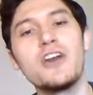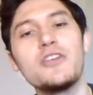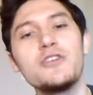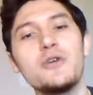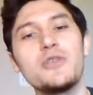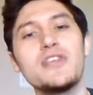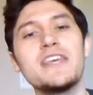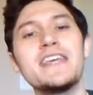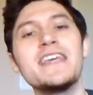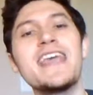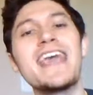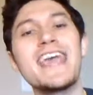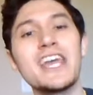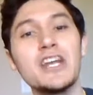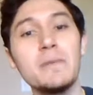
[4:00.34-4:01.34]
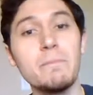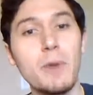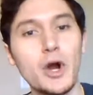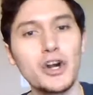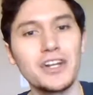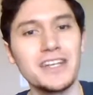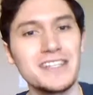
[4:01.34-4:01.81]
under the
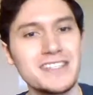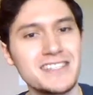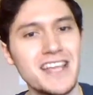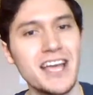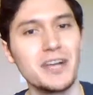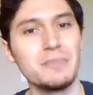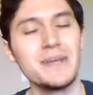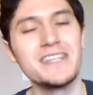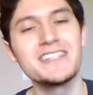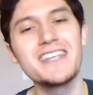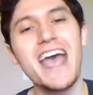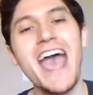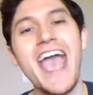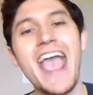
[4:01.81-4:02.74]
in-market segments.